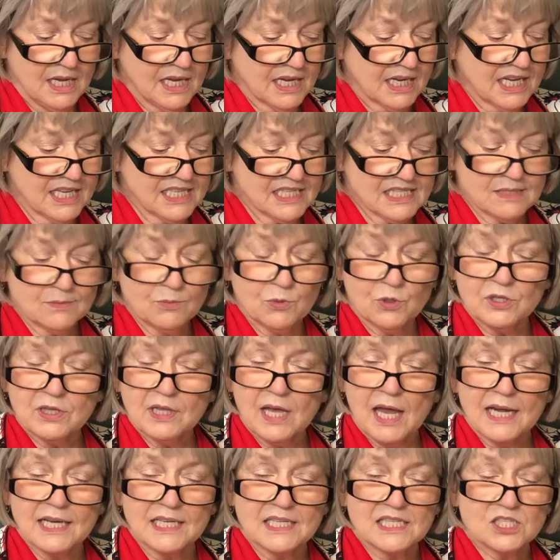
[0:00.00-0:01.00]
Custom
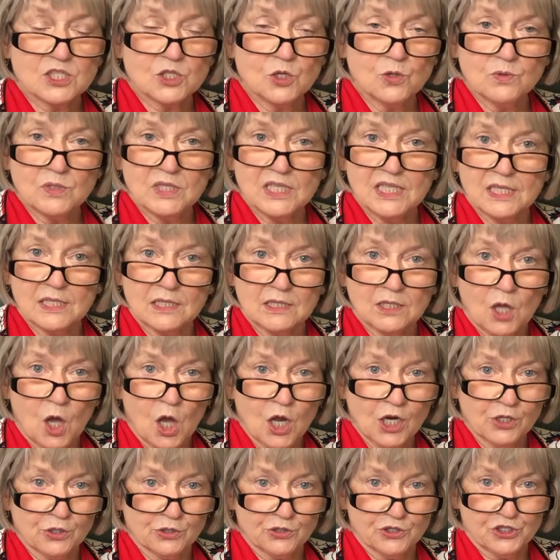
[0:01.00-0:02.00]
orthotics don't need a
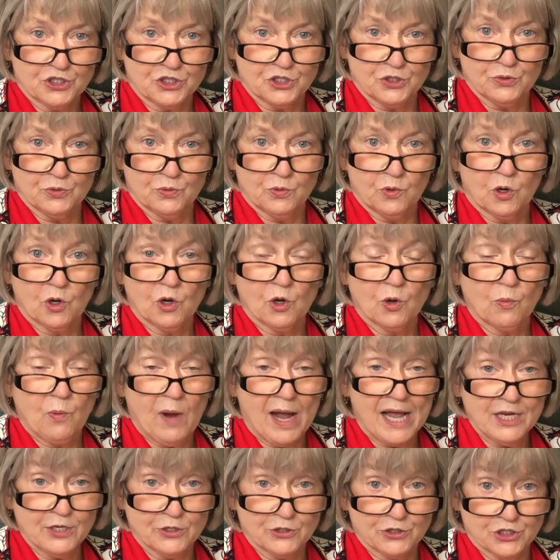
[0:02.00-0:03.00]
longer shoe or a
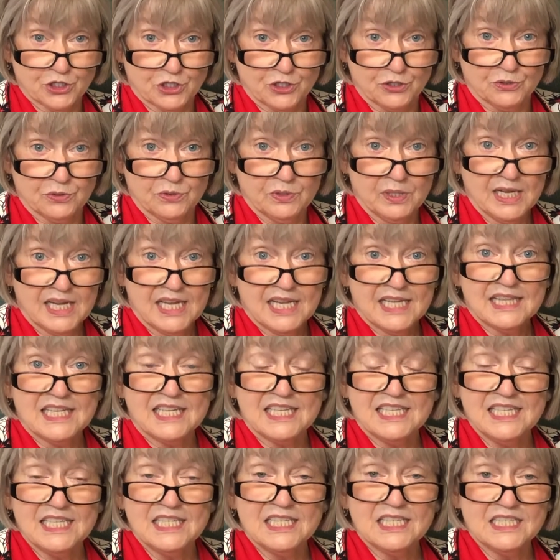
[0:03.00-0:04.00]
wider shoe, they
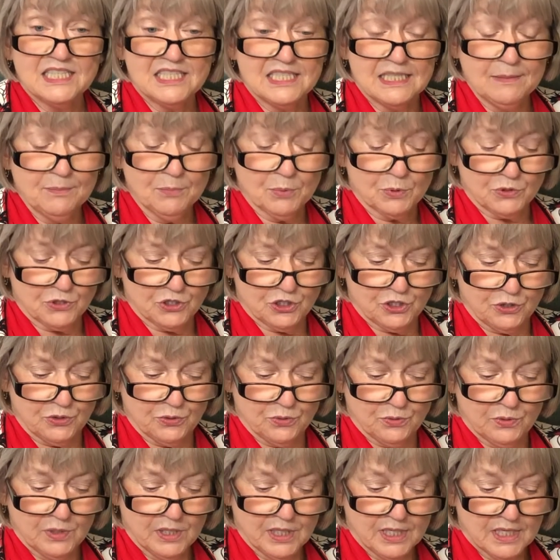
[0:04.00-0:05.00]
need a deeper
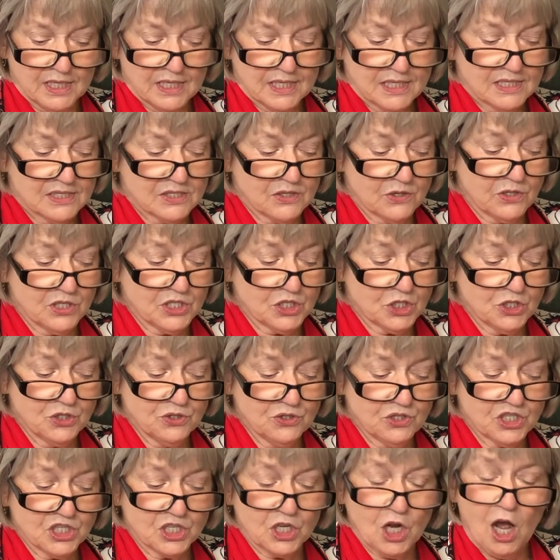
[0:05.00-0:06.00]
shoe, so the shoe
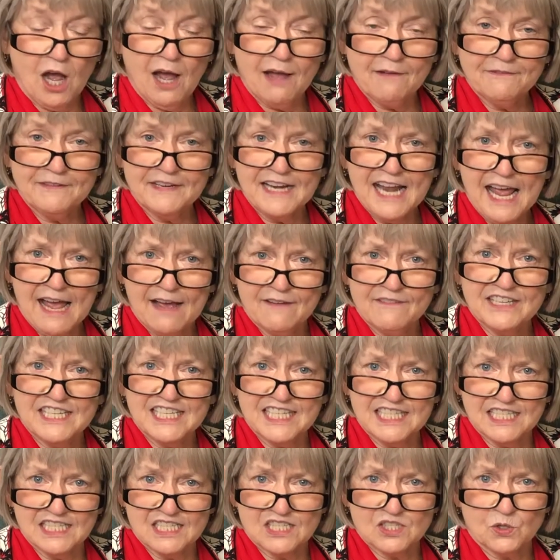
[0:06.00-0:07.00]
should often have an
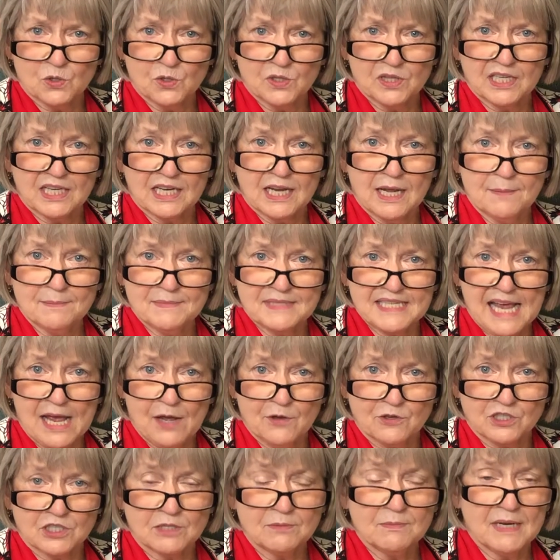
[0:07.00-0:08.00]
insole that comes
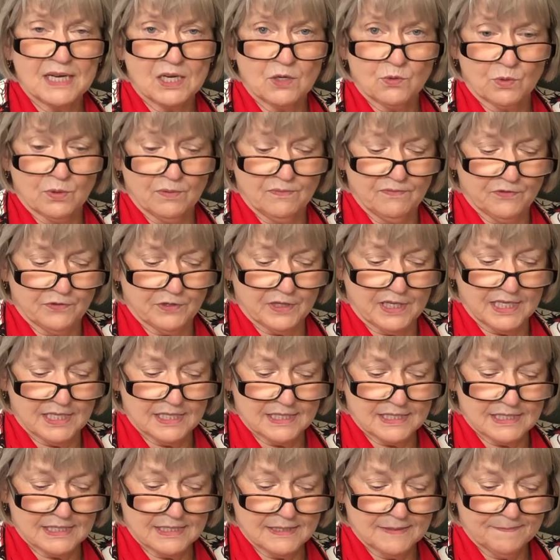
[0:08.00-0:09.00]
out to make room for
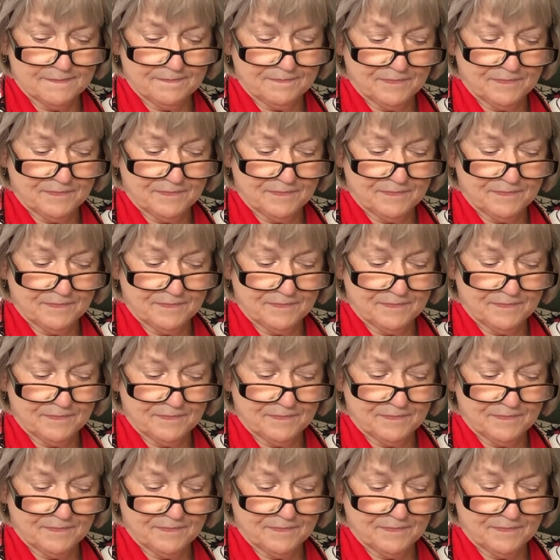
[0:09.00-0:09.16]
this.